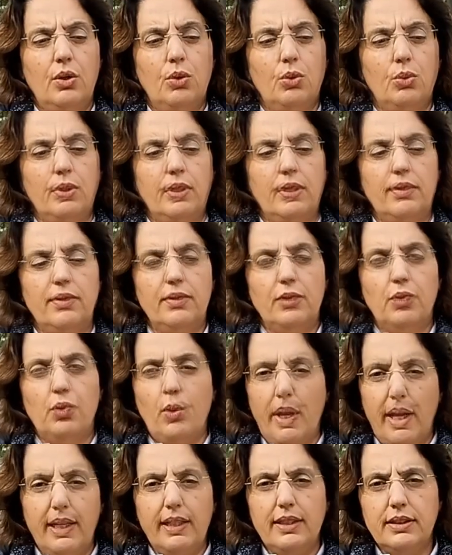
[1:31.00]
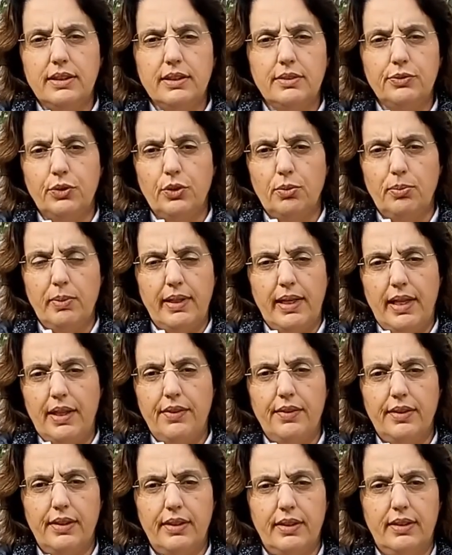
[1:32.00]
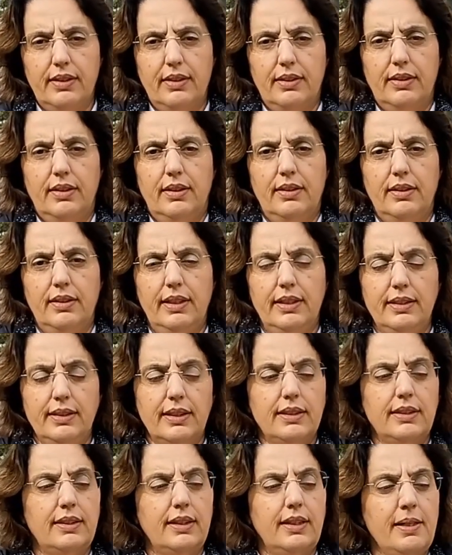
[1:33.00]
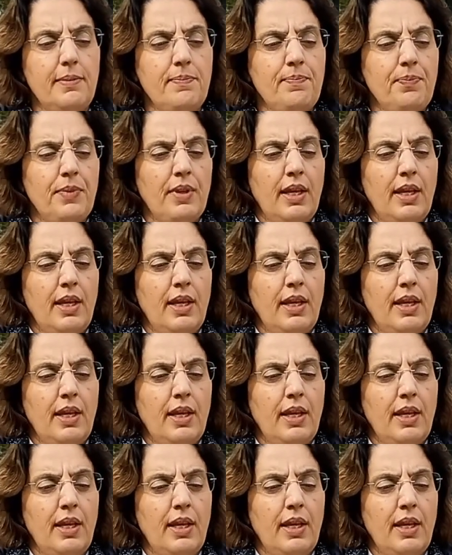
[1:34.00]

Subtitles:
with waste from another industry.